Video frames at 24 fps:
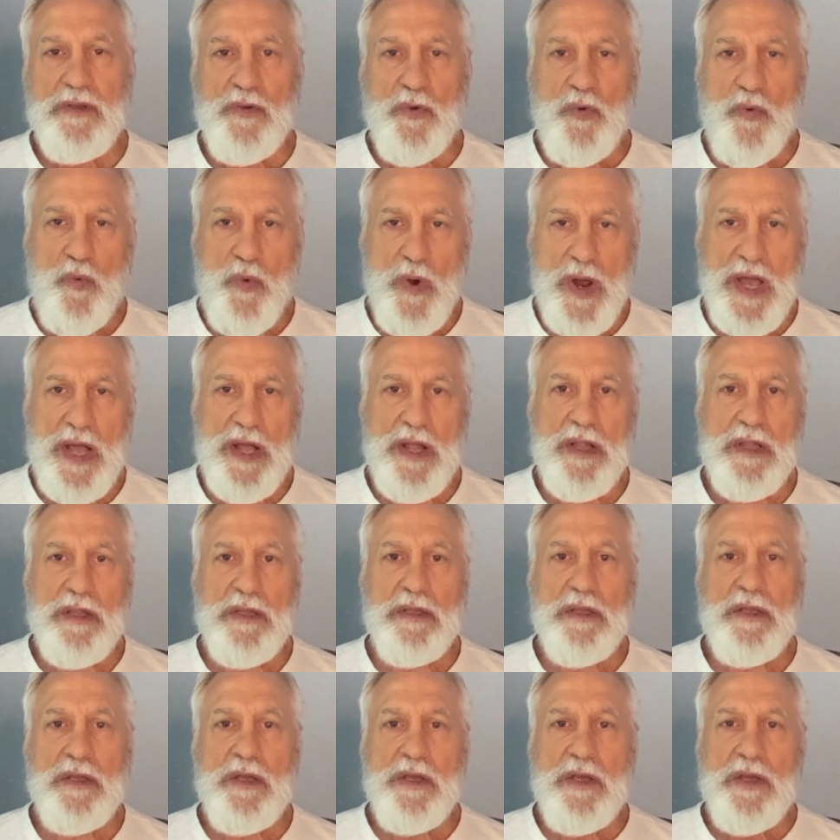Well,
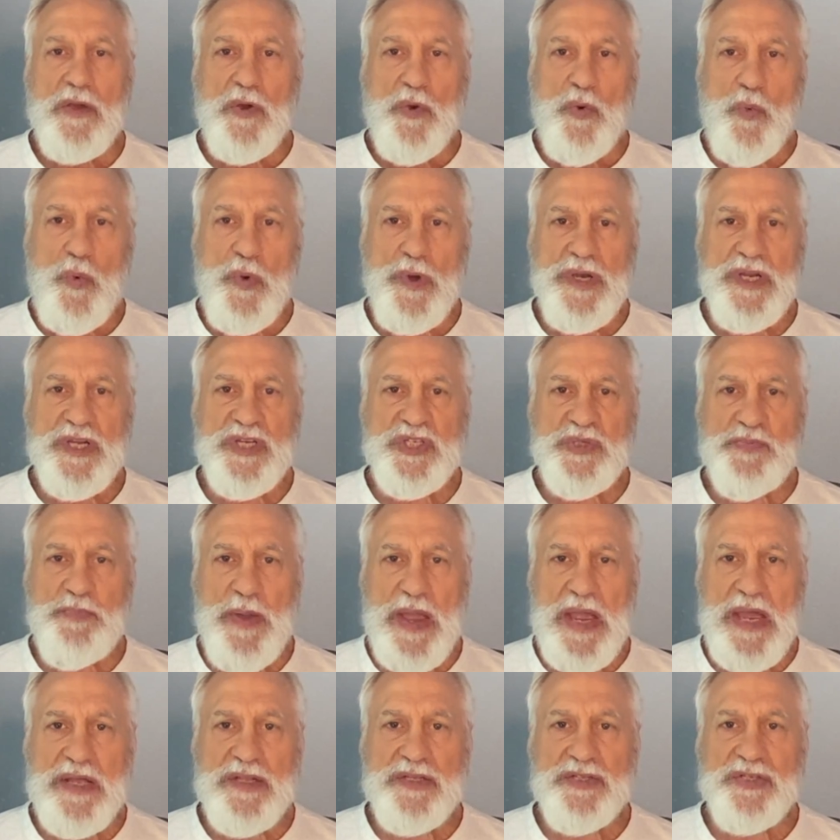wood
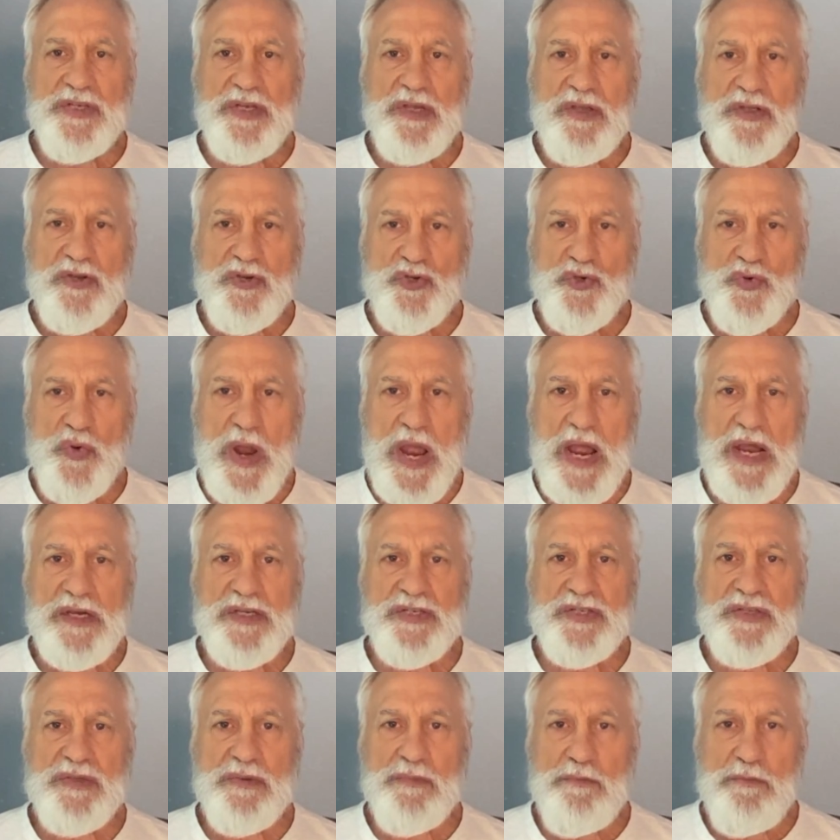expands and
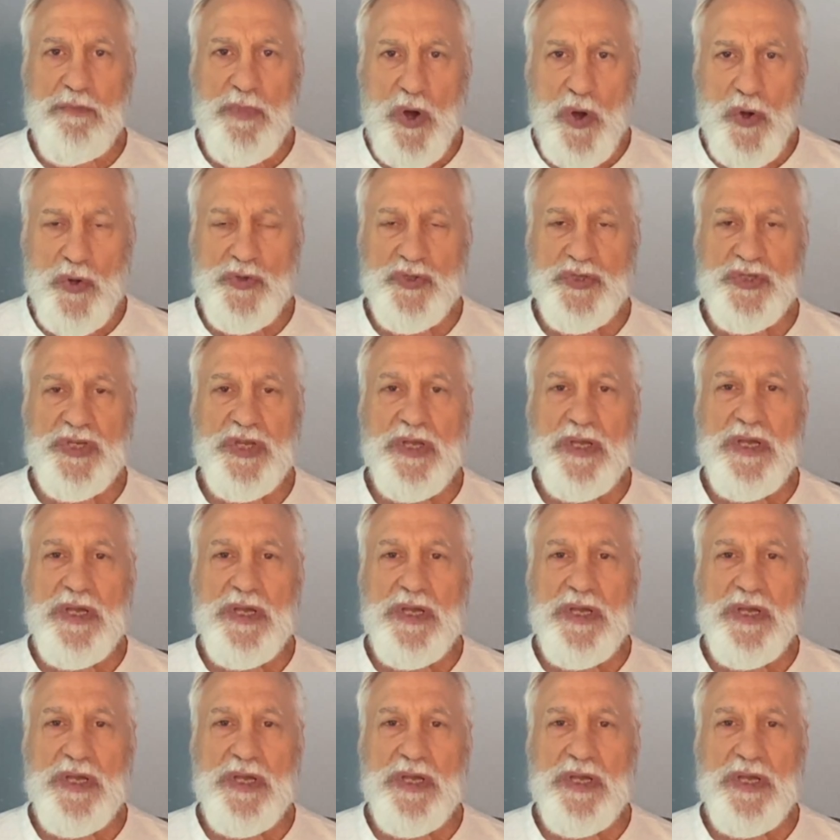contracts the most